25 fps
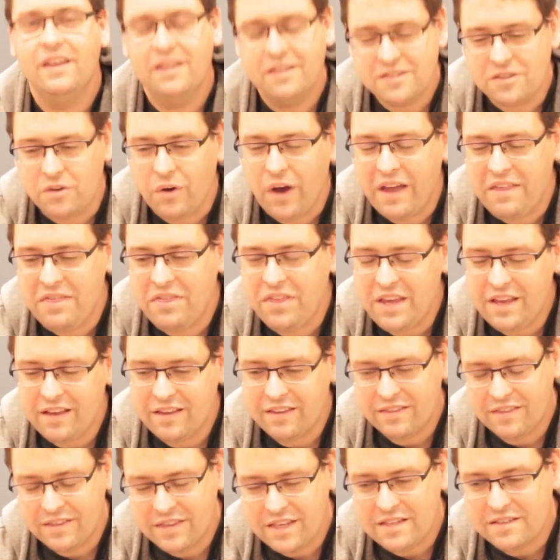So I
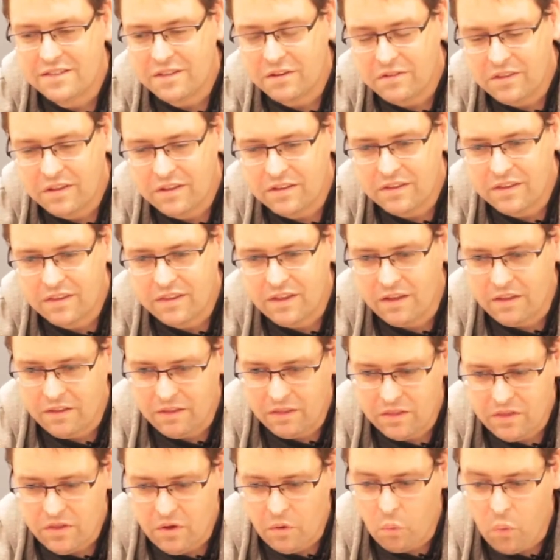think these are
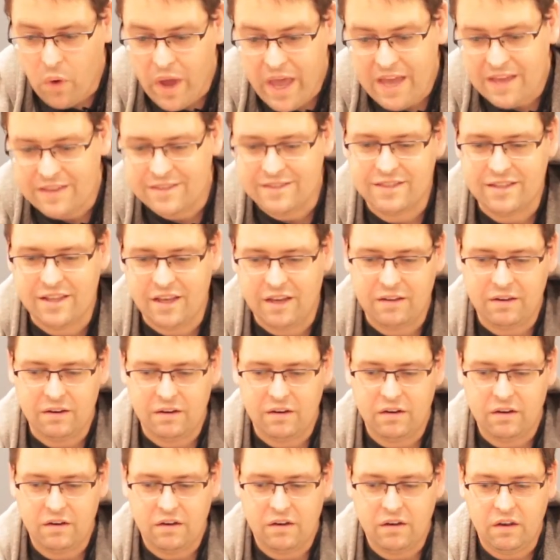the ways
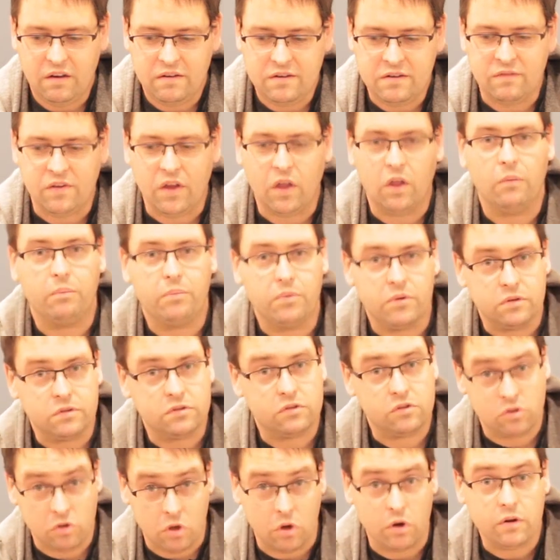that
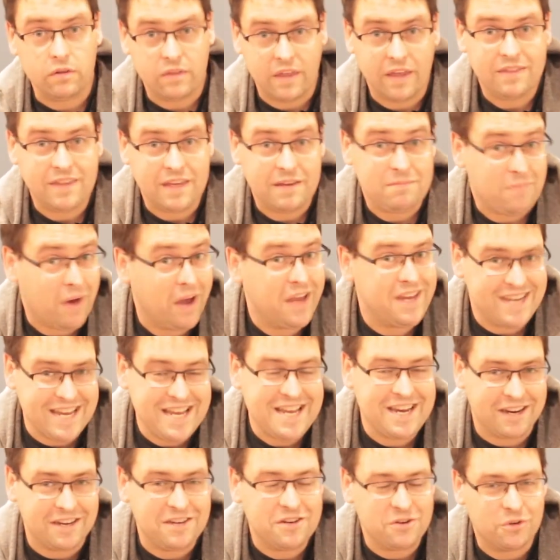developers learn that they might
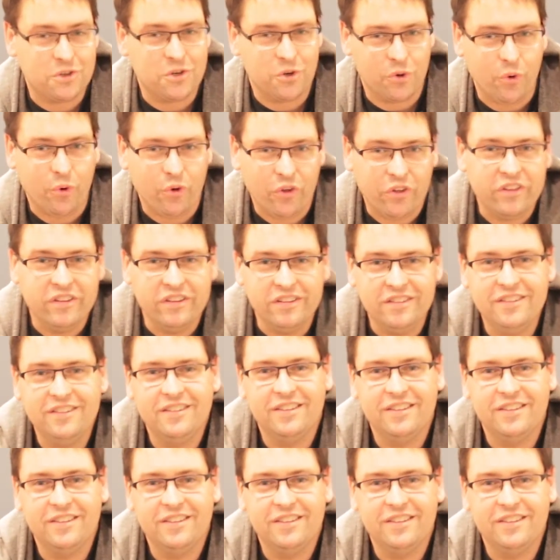need a new tool.